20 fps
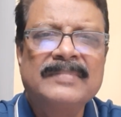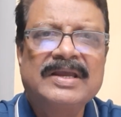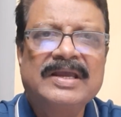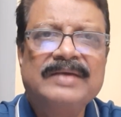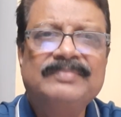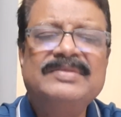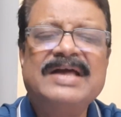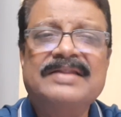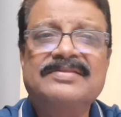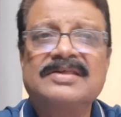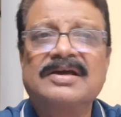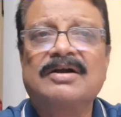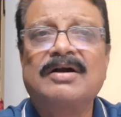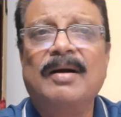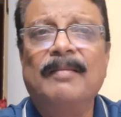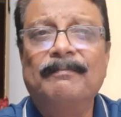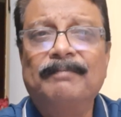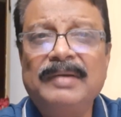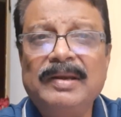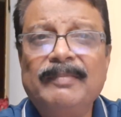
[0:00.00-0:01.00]
If there is a
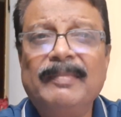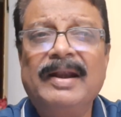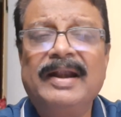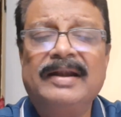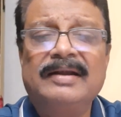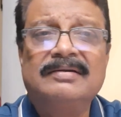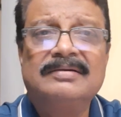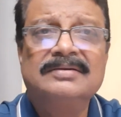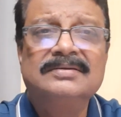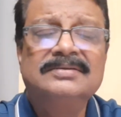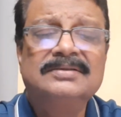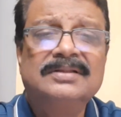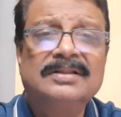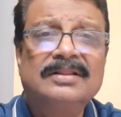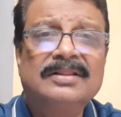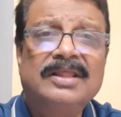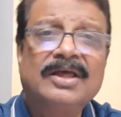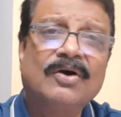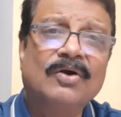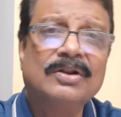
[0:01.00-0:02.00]
compliment,
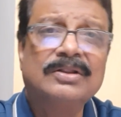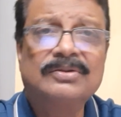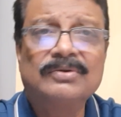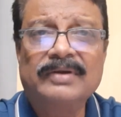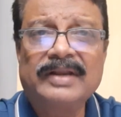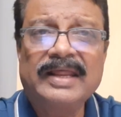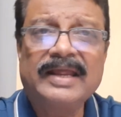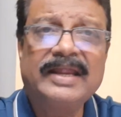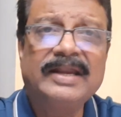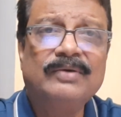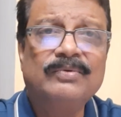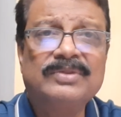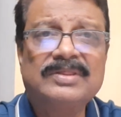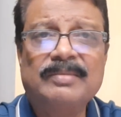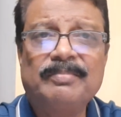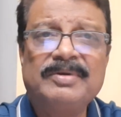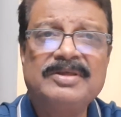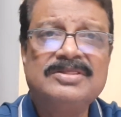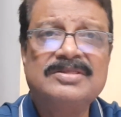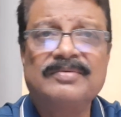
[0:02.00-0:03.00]
they also take it with a
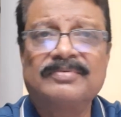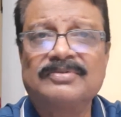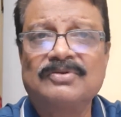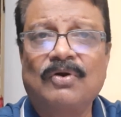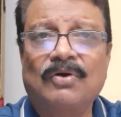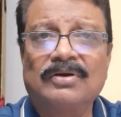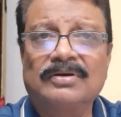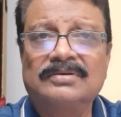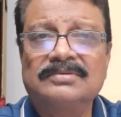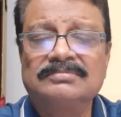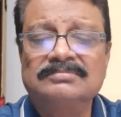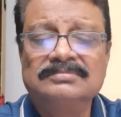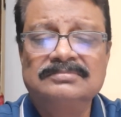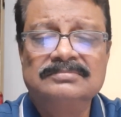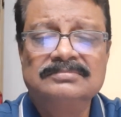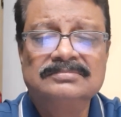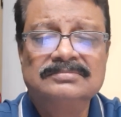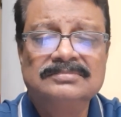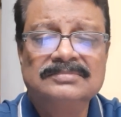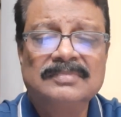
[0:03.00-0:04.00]
pinch of salt.
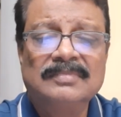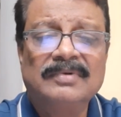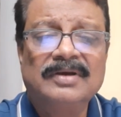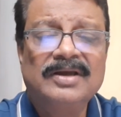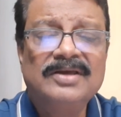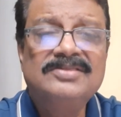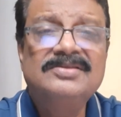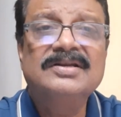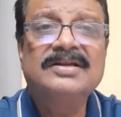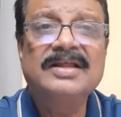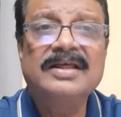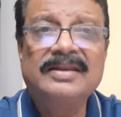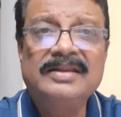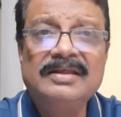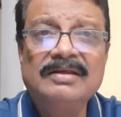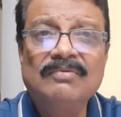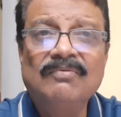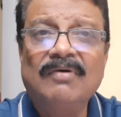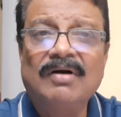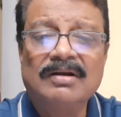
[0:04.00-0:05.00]
Is it a
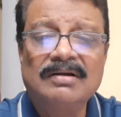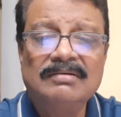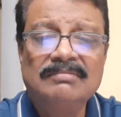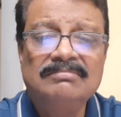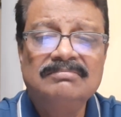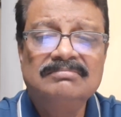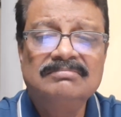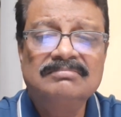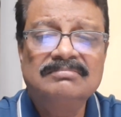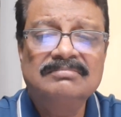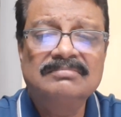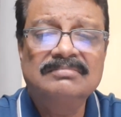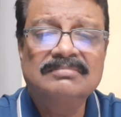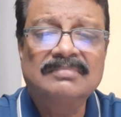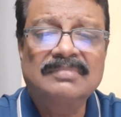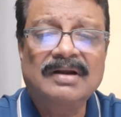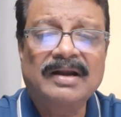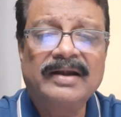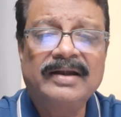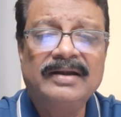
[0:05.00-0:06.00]
real one,
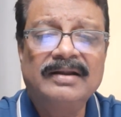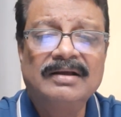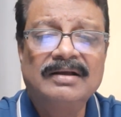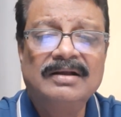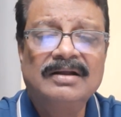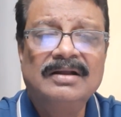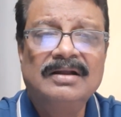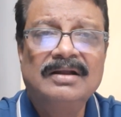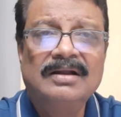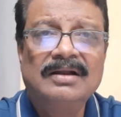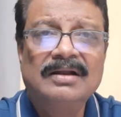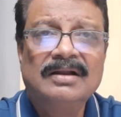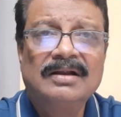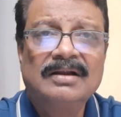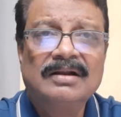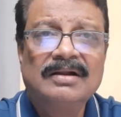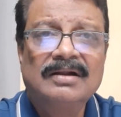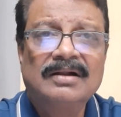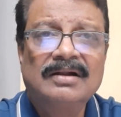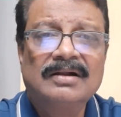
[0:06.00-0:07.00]
right?
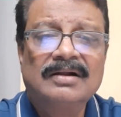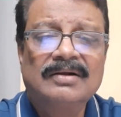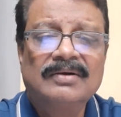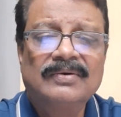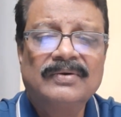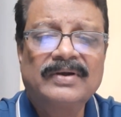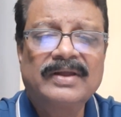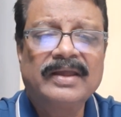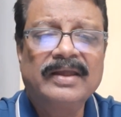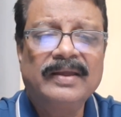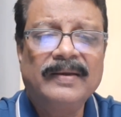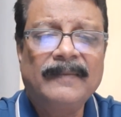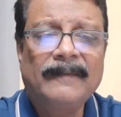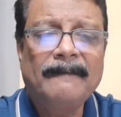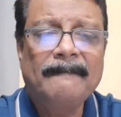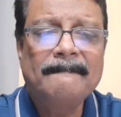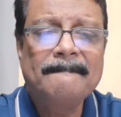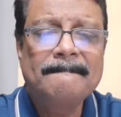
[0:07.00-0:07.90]
Okay.